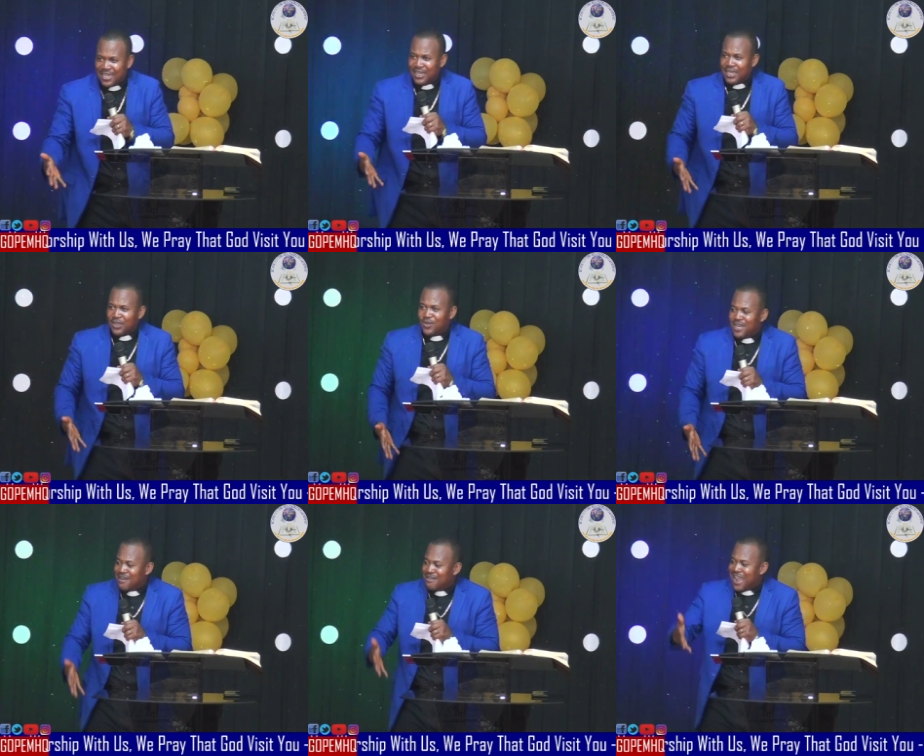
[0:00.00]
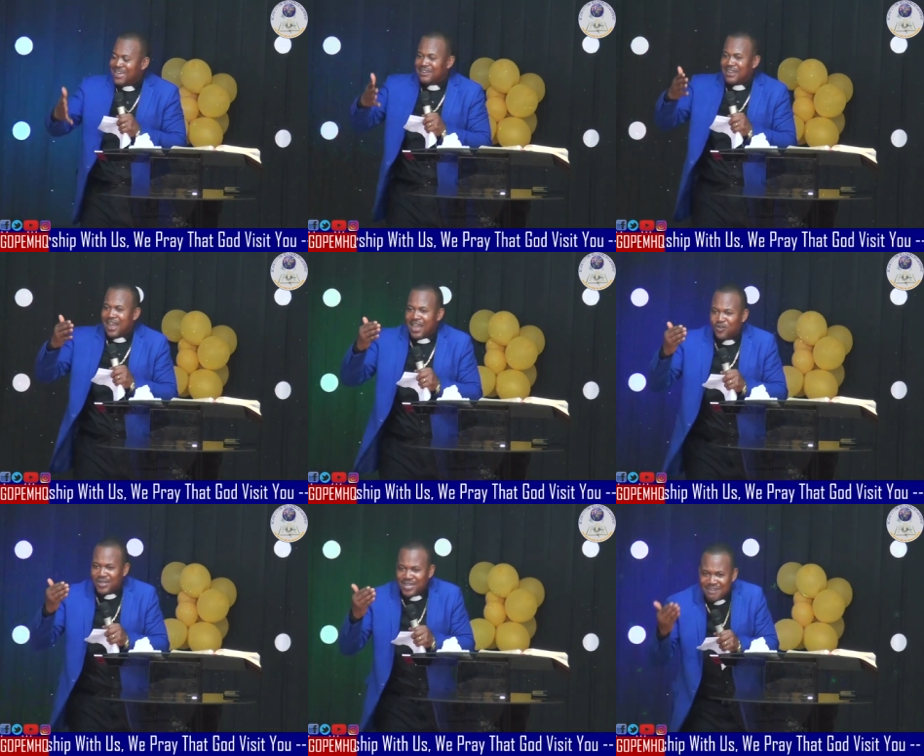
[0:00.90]
You didn't ride. Uh, you
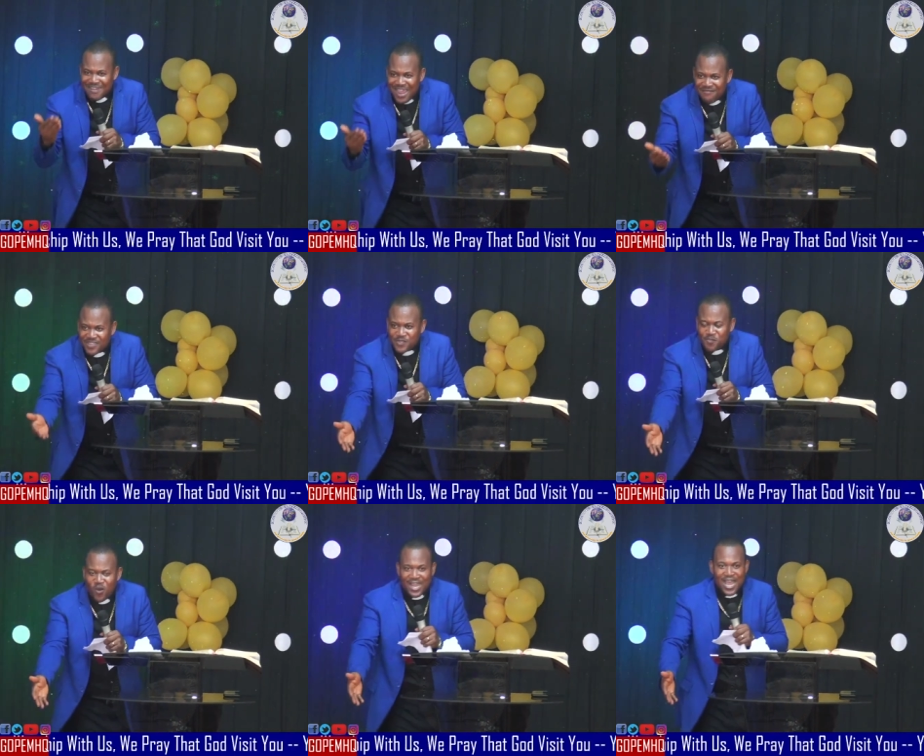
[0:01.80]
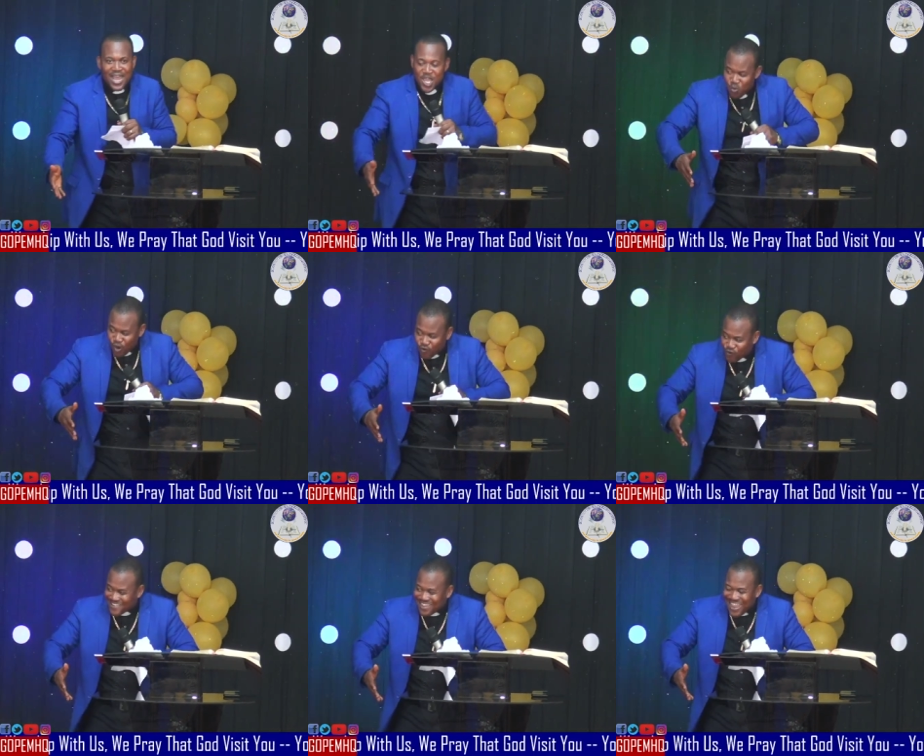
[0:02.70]
didn't drive a small car. You want to
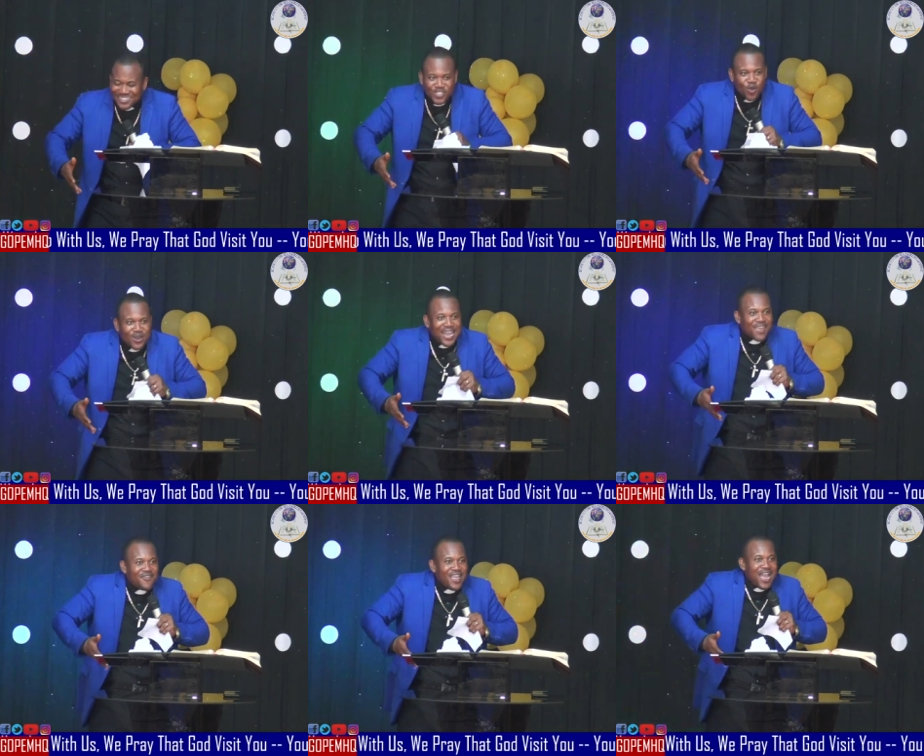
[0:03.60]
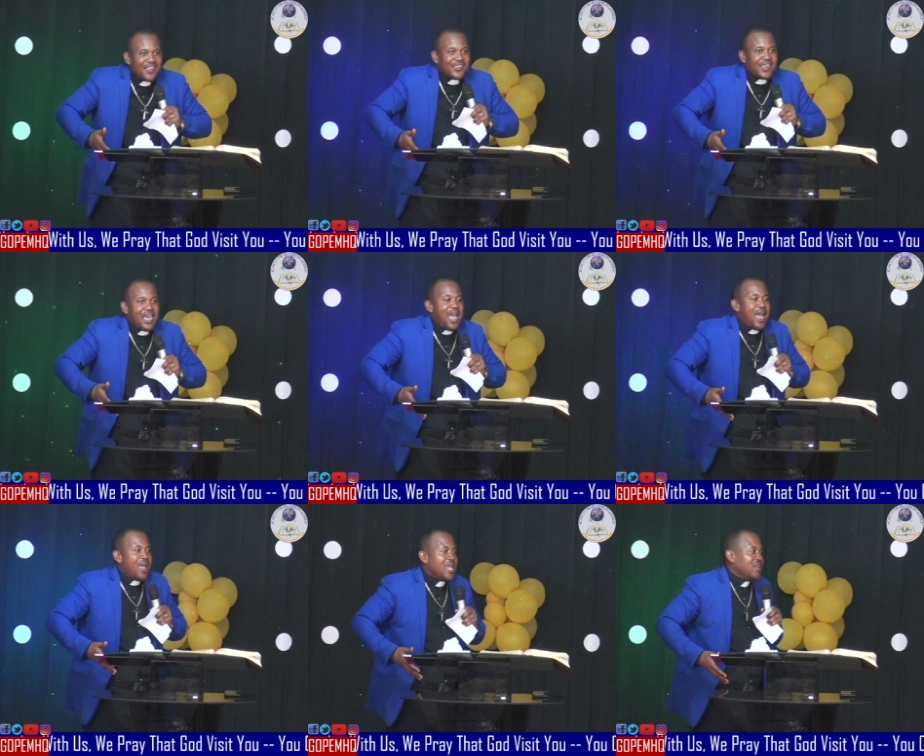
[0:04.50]
start your life and say, ah,
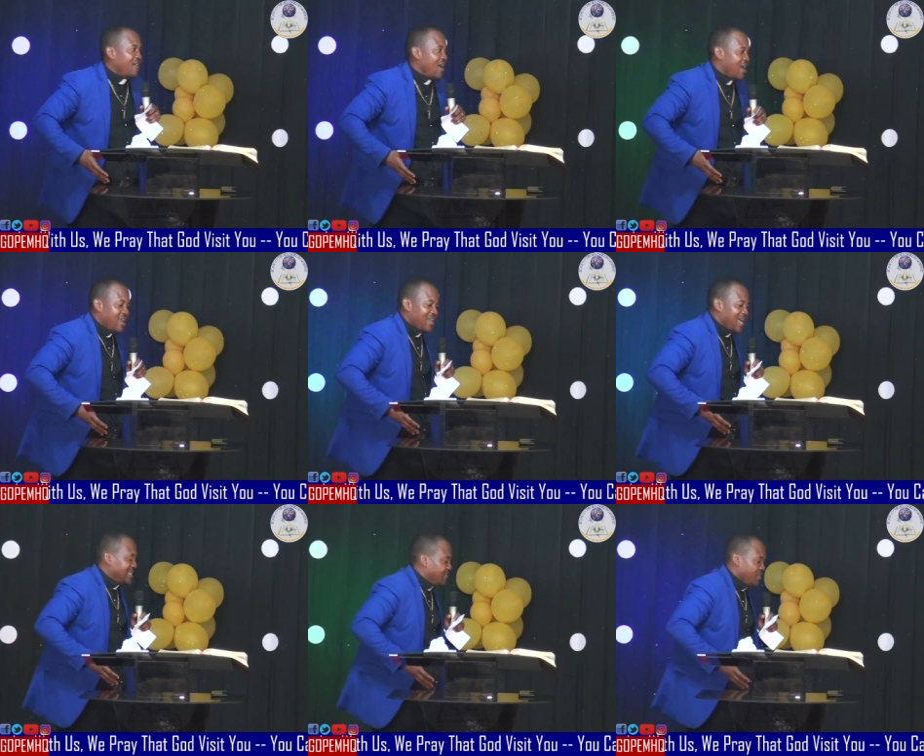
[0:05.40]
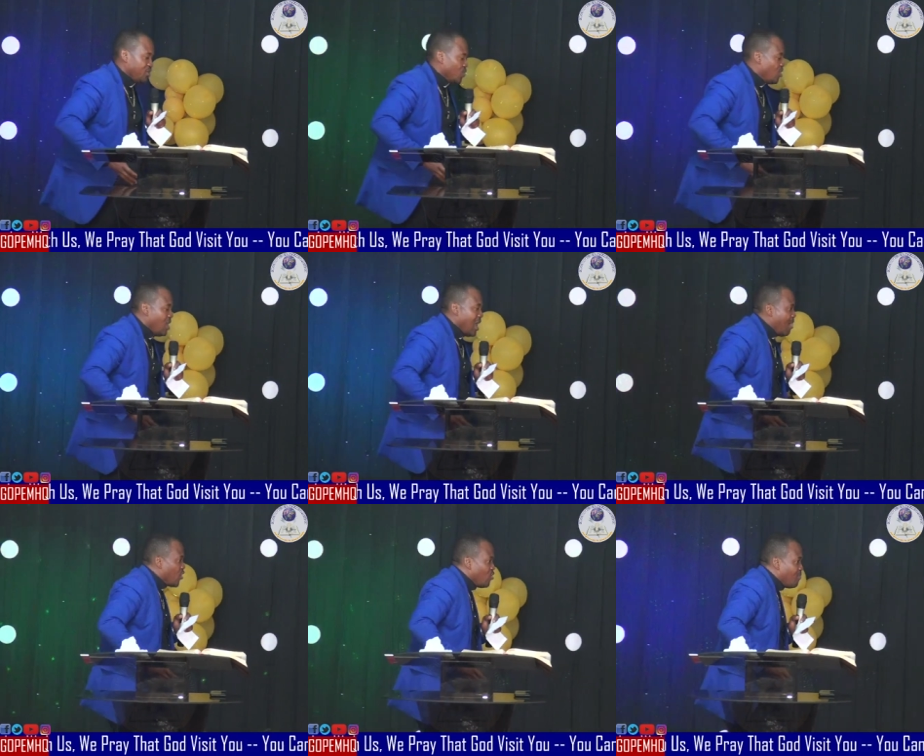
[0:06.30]
in fact, like Davido, I'm going
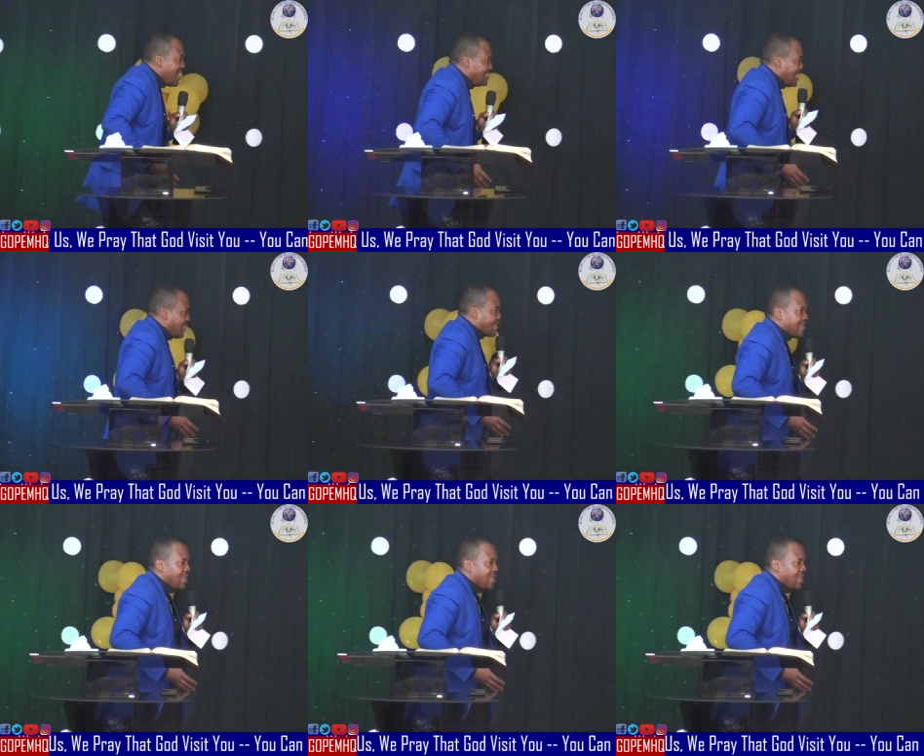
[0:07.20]
to buy jets.